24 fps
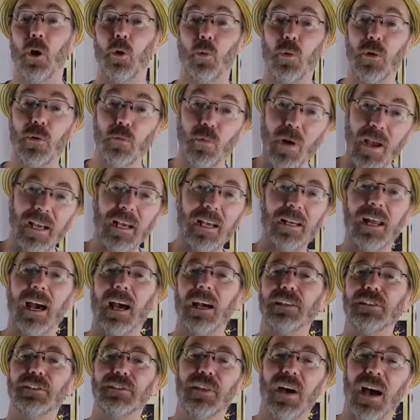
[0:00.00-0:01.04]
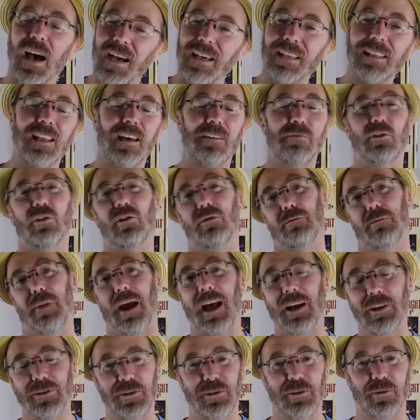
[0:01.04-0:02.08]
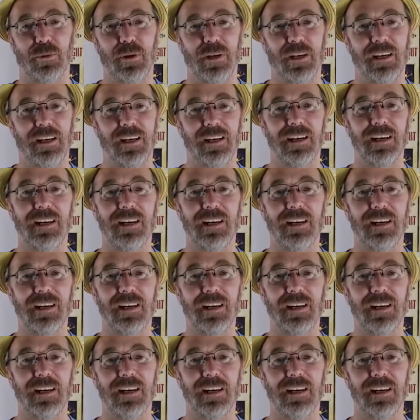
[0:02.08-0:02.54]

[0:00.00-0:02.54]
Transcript: We recognize the high level of mastery